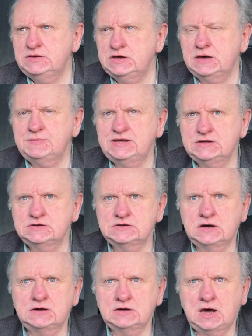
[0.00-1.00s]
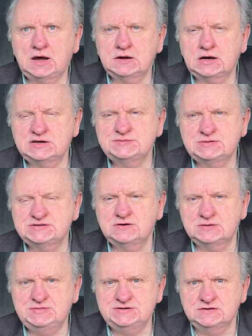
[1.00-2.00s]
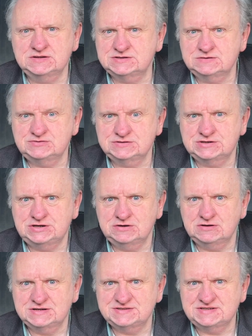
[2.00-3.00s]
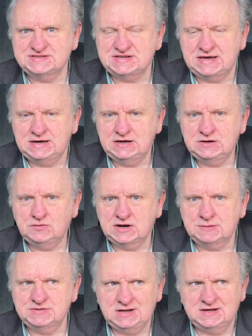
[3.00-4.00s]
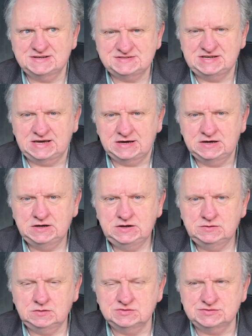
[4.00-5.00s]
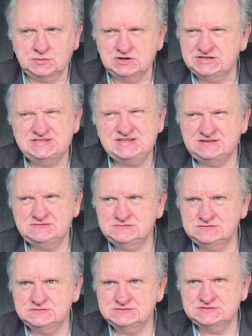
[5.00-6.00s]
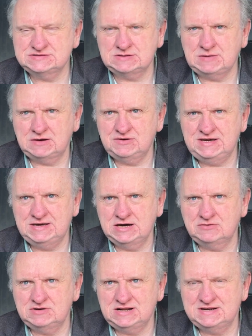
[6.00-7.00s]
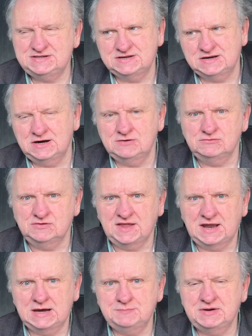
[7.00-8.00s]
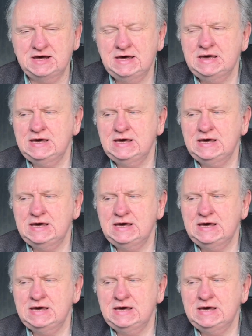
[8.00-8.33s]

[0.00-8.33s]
I mean, I suppose I've got to be doing this because I was just curious to see what happened. I like seeing what was watched. Is it somehow ego-related? Can't rule that out. But